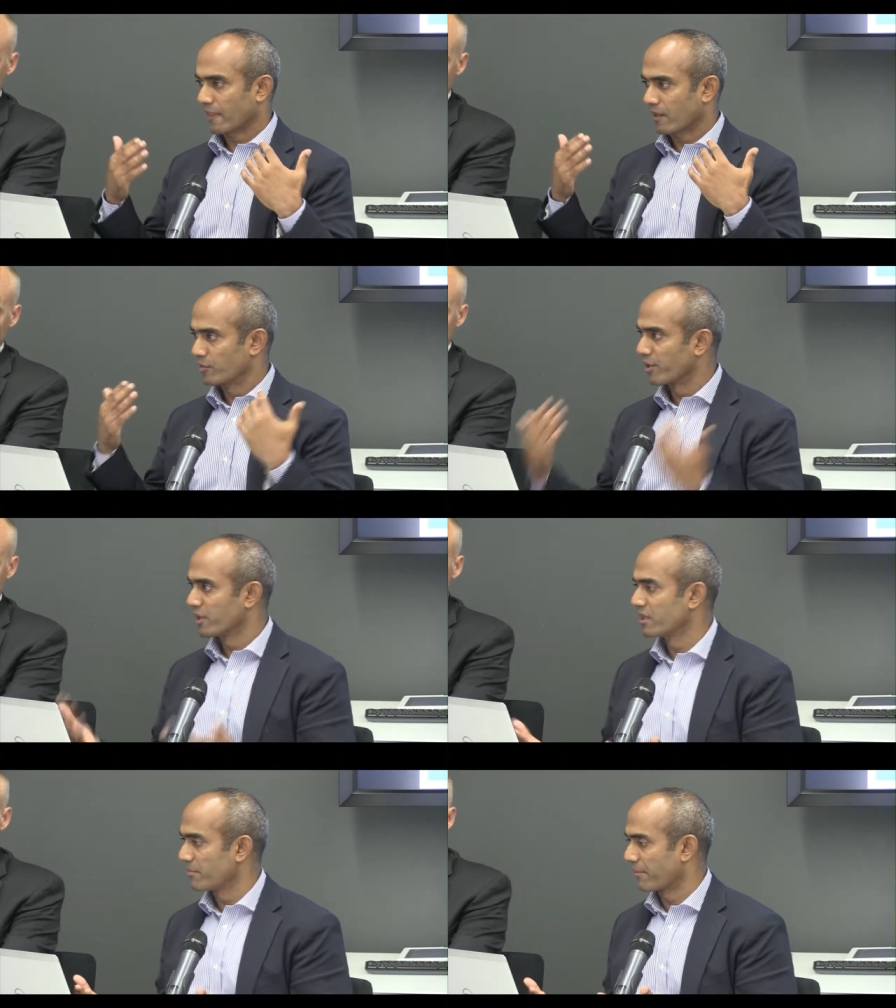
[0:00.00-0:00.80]

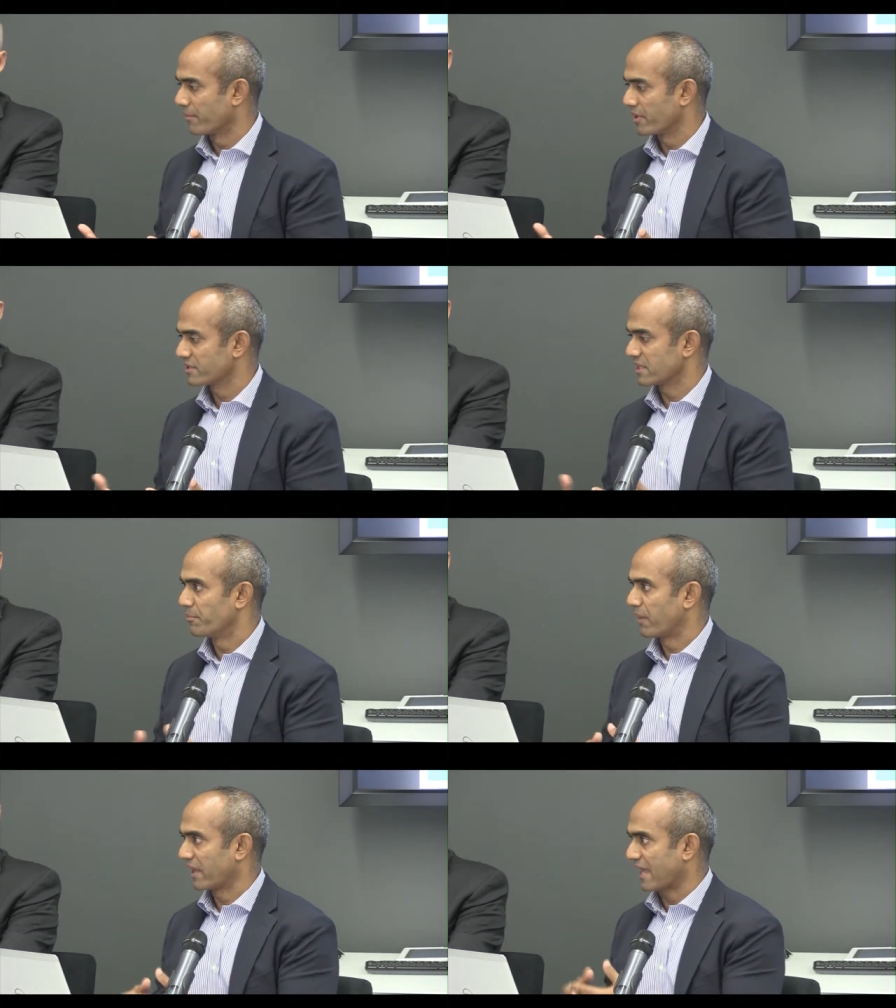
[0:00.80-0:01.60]
community members
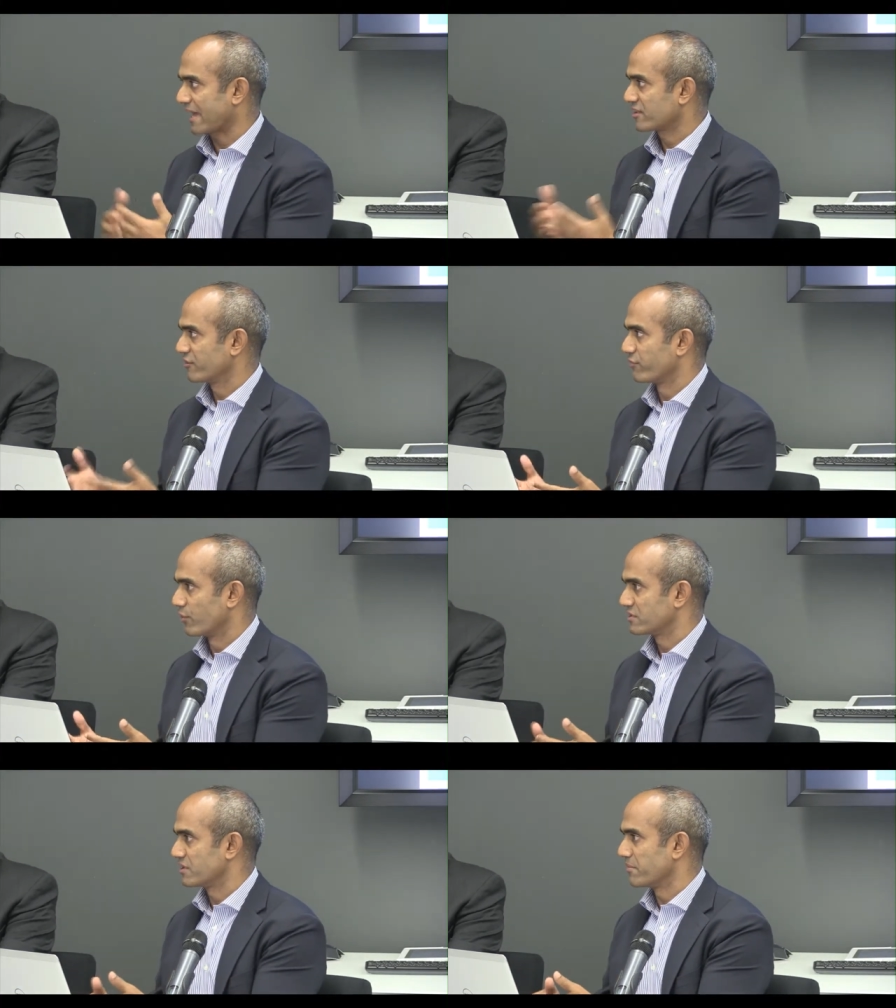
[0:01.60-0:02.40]
in playing active
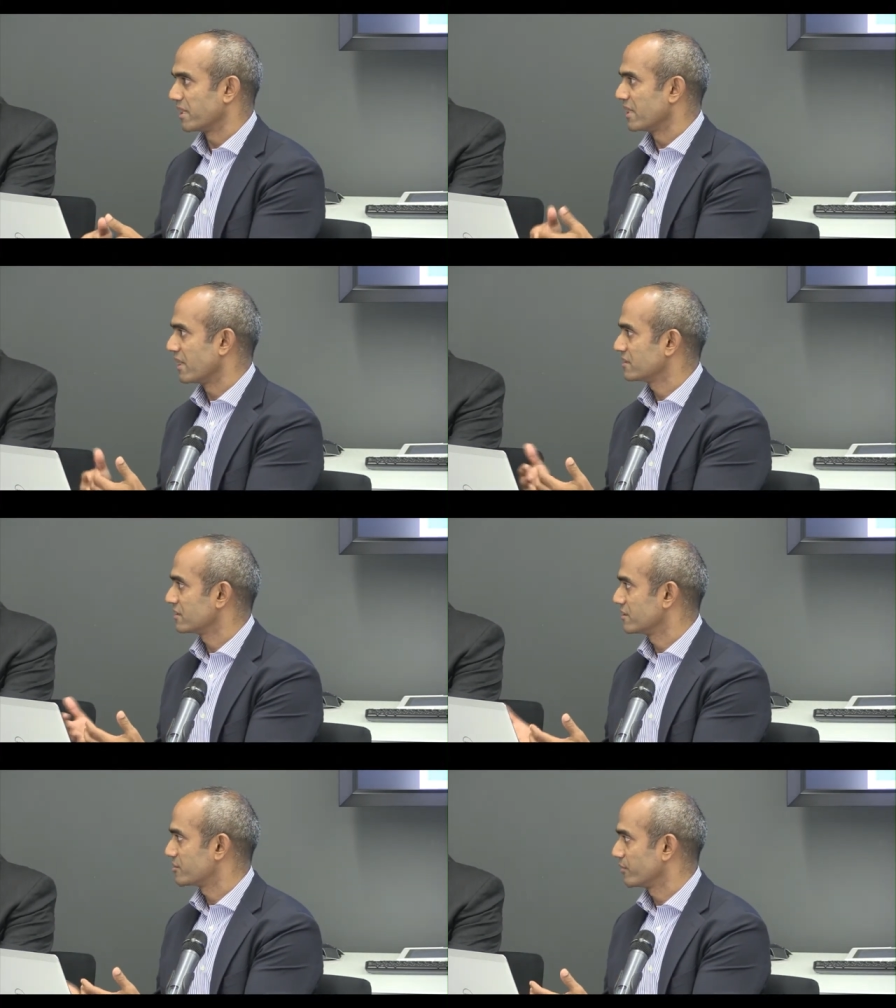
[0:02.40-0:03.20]
roles in
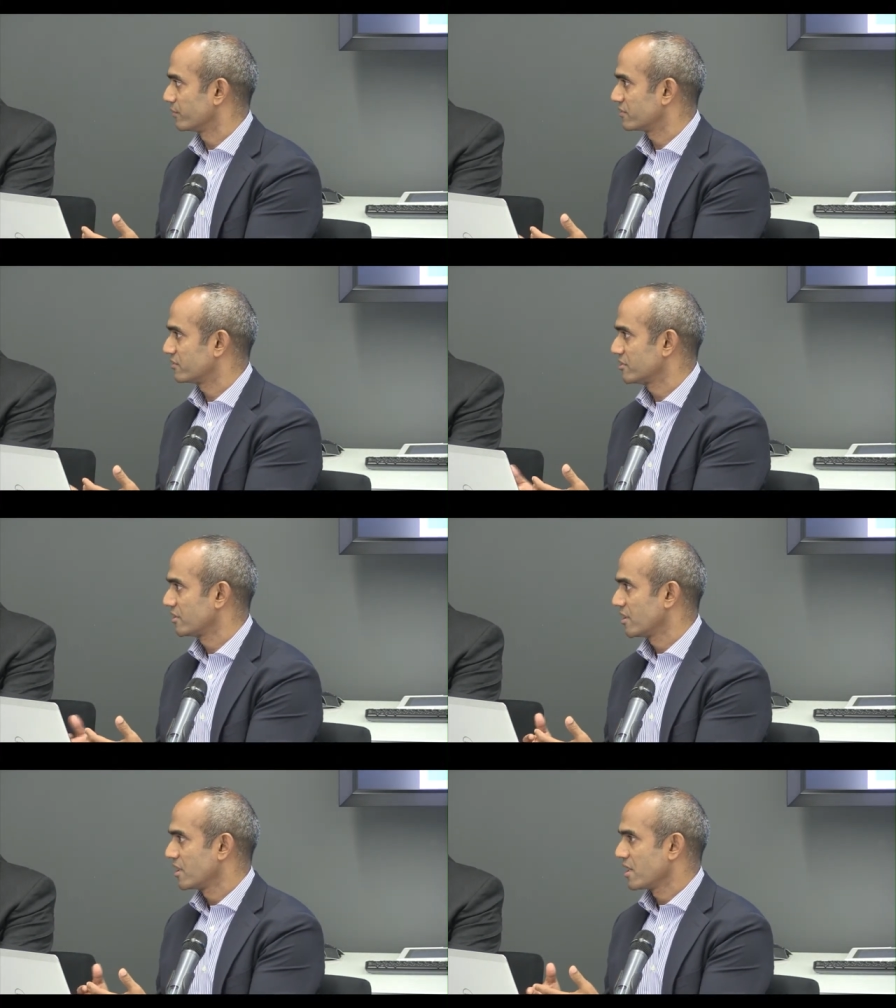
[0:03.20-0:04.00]
mediating disputes,
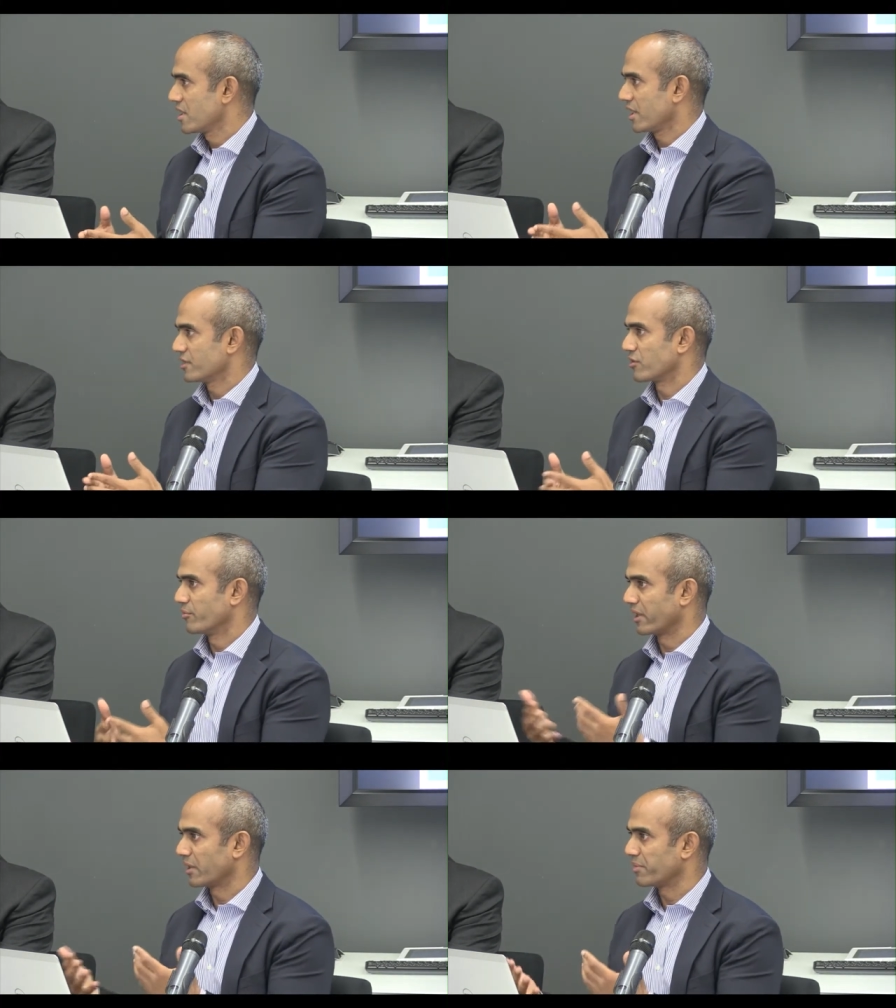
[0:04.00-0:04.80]
and sort of
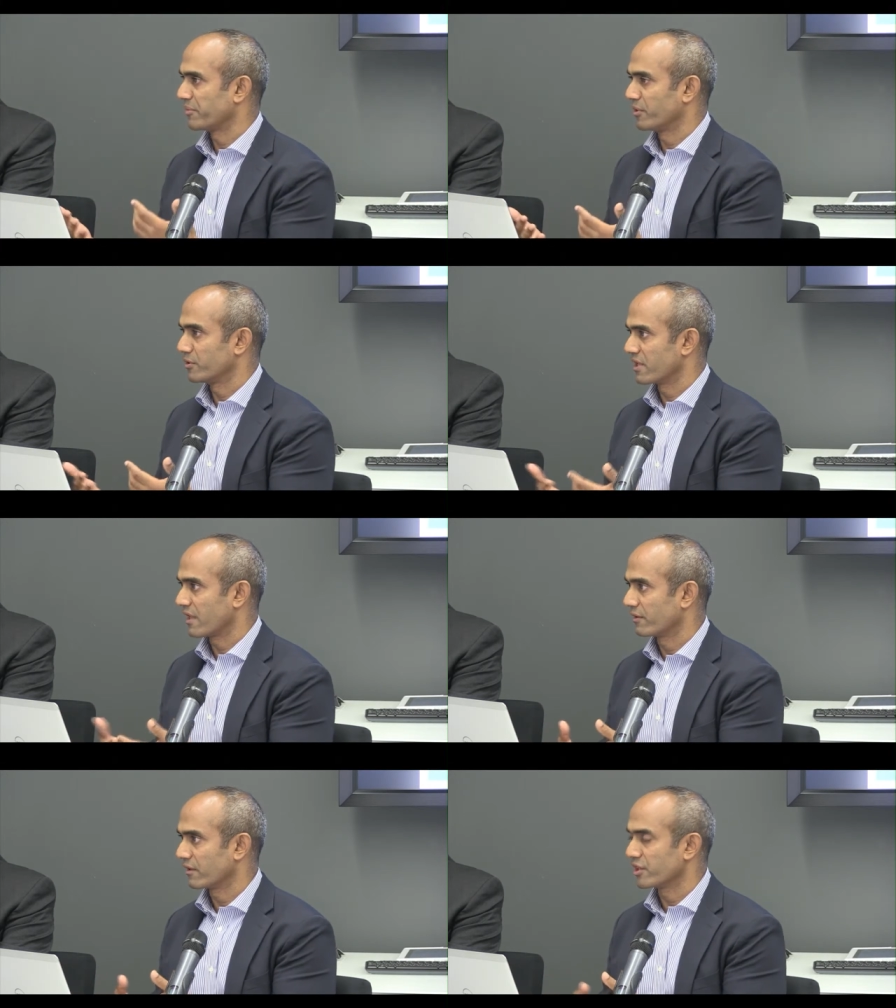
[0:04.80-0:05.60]
bringing people together.